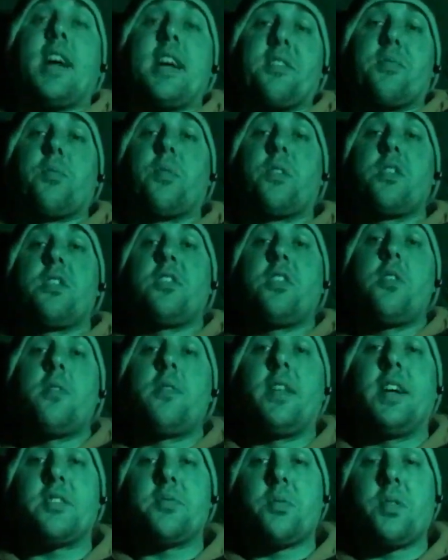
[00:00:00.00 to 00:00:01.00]
and that's what gives you
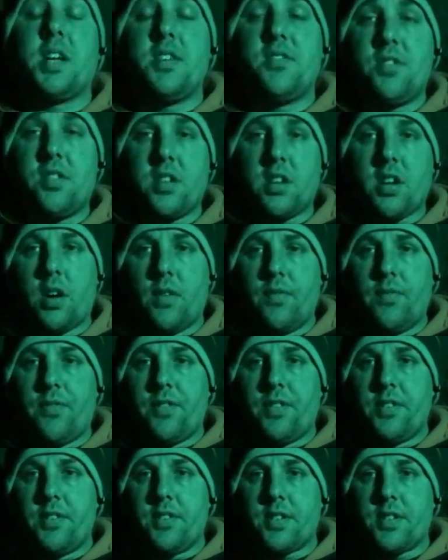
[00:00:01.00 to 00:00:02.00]
the confidence to
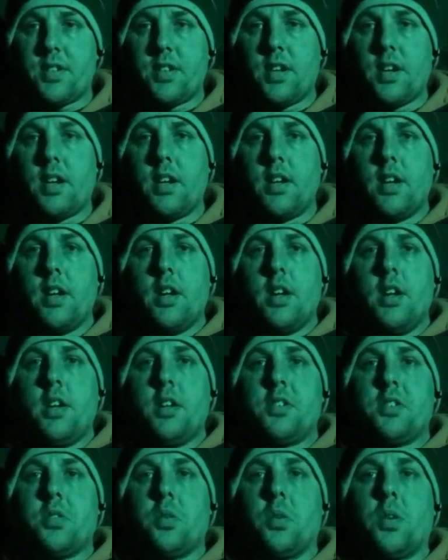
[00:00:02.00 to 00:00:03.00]
sort of
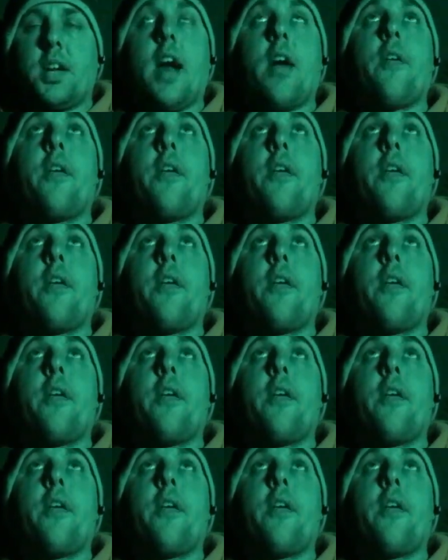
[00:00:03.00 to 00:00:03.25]
carry on.